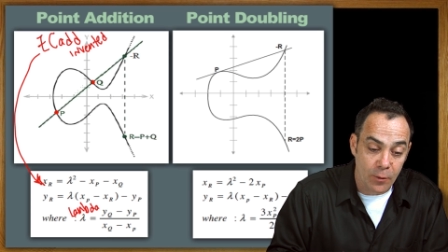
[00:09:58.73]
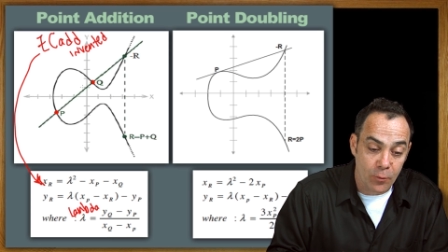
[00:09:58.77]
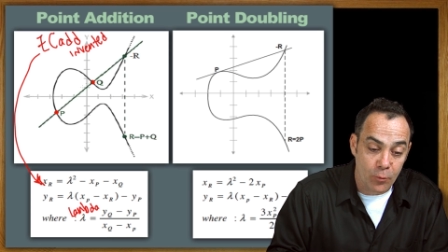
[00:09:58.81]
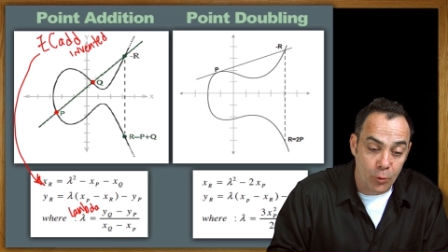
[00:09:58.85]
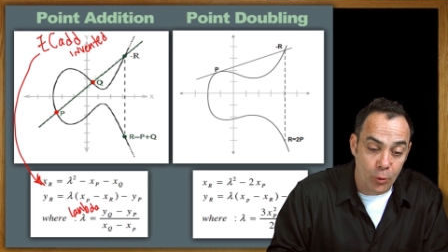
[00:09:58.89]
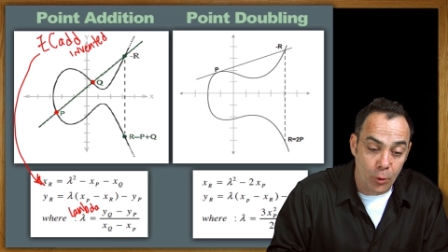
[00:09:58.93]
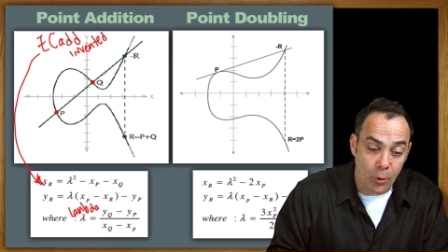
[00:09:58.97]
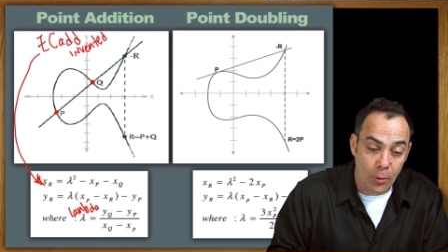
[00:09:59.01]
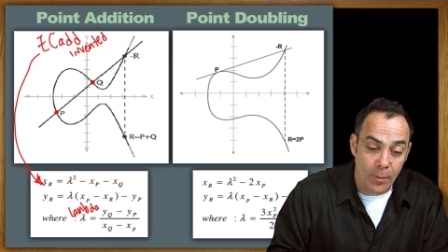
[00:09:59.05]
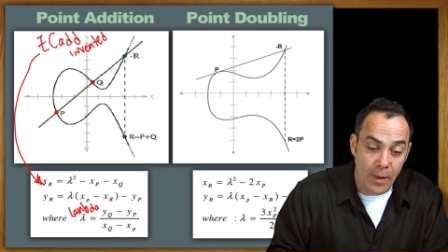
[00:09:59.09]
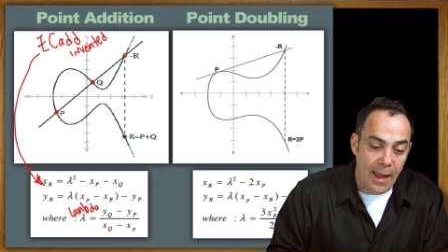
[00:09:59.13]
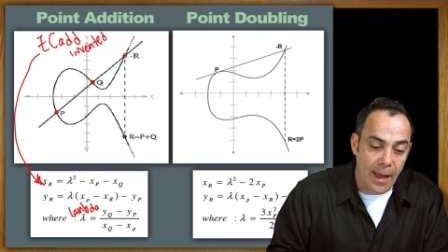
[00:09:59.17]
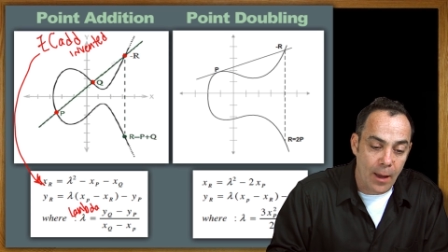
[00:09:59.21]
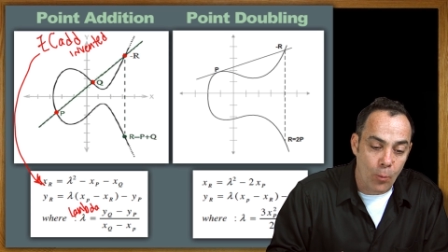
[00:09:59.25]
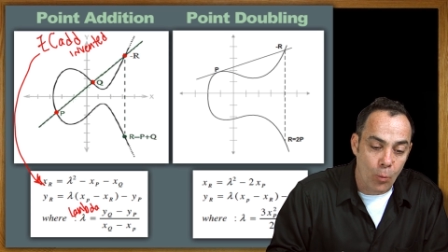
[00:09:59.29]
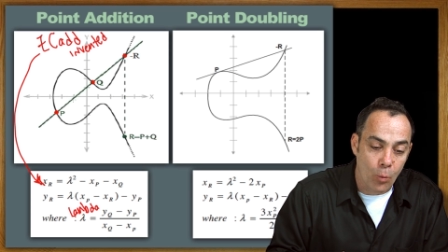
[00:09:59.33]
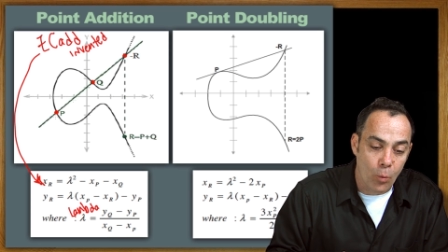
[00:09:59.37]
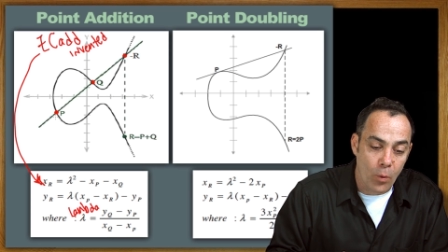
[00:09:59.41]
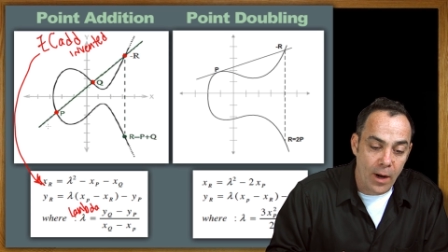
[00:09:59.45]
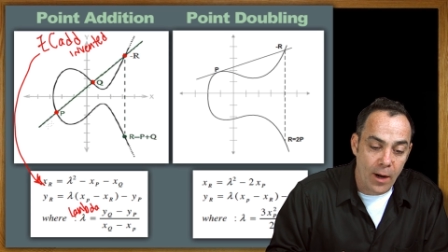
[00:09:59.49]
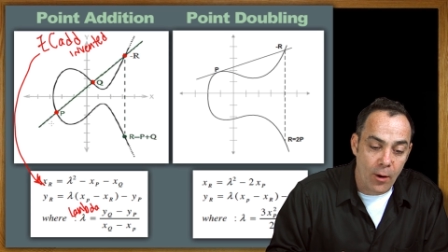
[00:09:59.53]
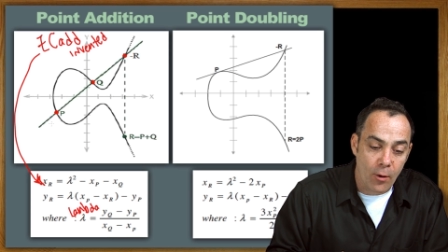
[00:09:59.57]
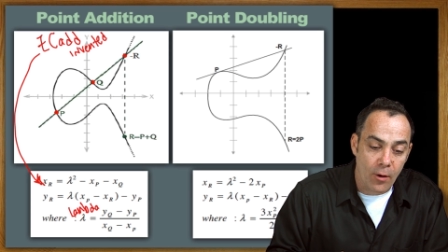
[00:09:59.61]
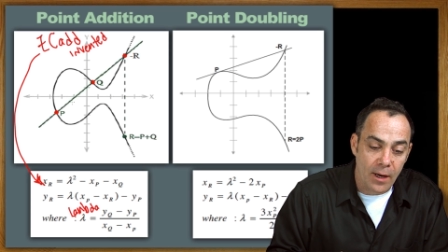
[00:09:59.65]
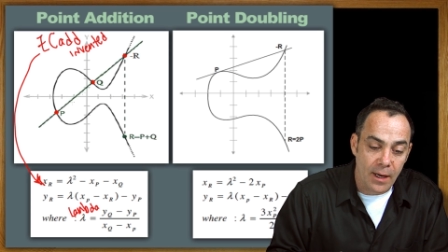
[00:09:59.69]
through them, and
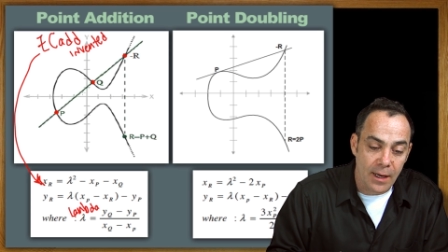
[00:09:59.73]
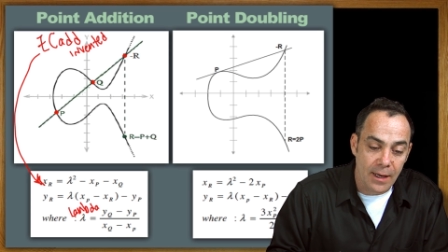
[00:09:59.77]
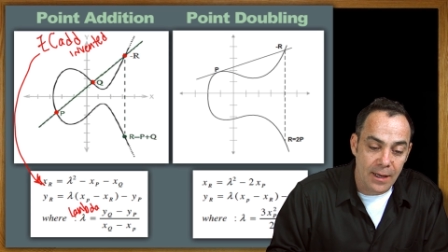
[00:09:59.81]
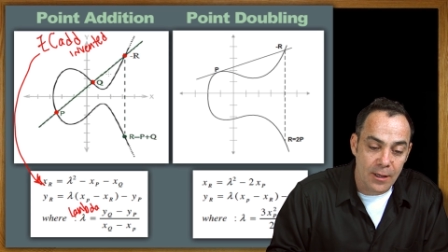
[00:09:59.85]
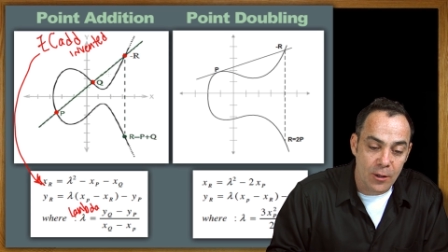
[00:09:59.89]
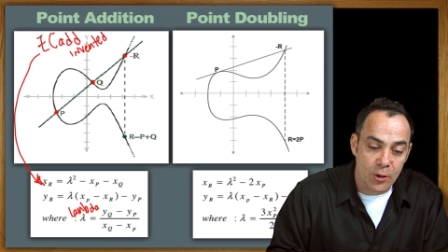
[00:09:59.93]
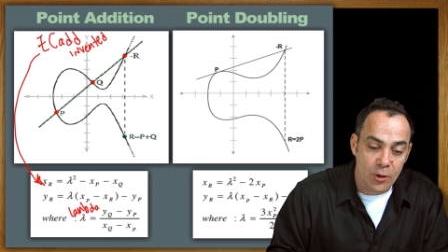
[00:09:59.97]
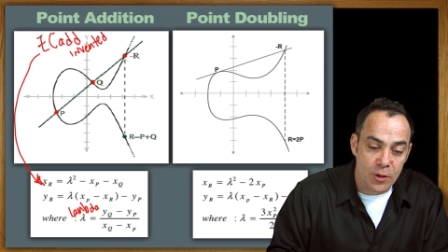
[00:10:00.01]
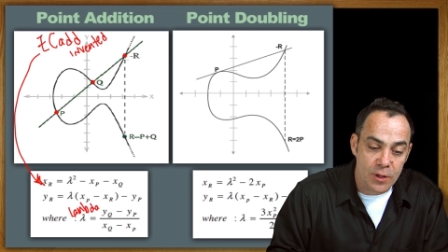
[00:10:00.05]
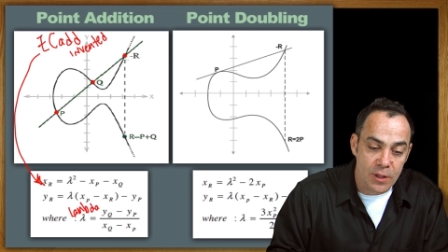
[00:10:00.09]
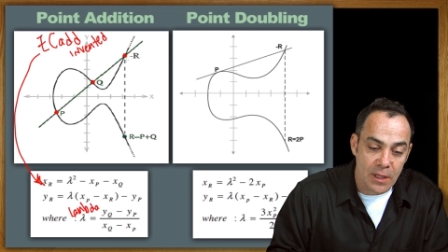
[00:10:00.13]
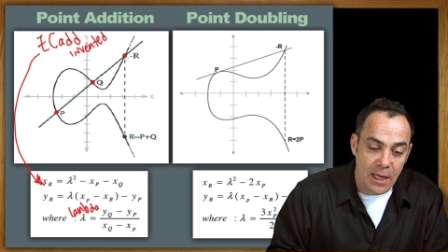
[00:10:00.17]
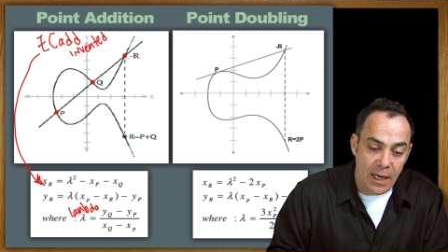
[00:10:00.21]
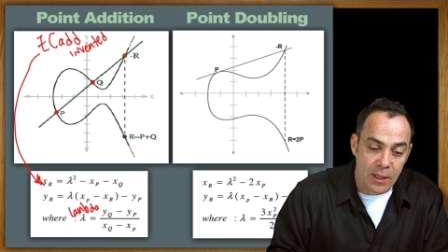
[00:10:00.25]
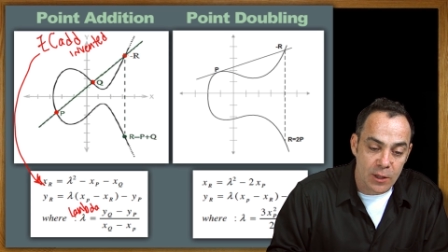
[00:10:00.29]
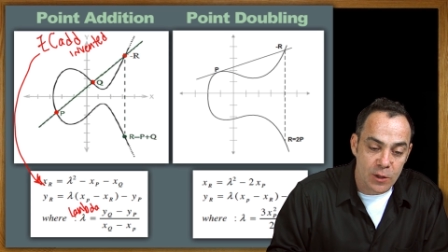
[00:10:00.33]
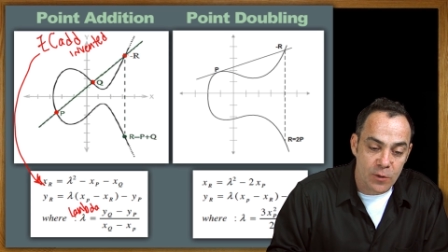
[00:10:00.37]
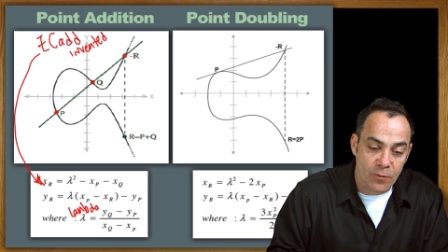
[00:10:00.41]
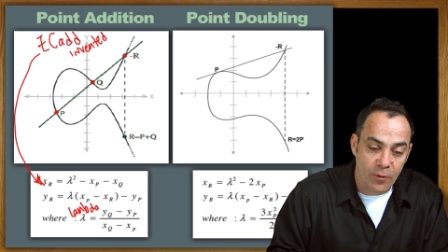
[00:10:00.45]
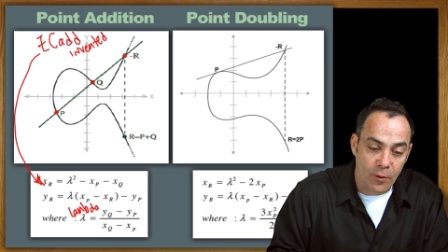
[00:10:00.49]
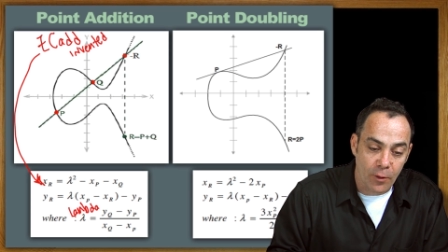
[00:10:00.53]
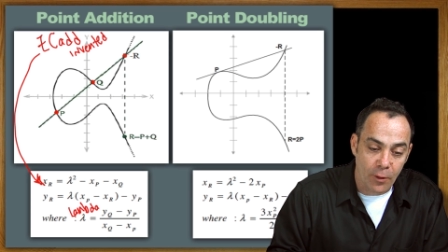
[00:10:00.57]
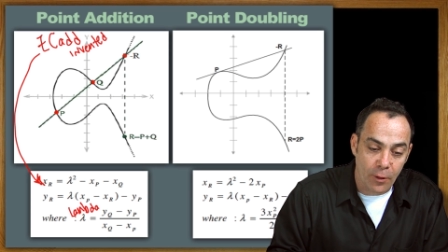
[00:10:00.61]
where it intersects for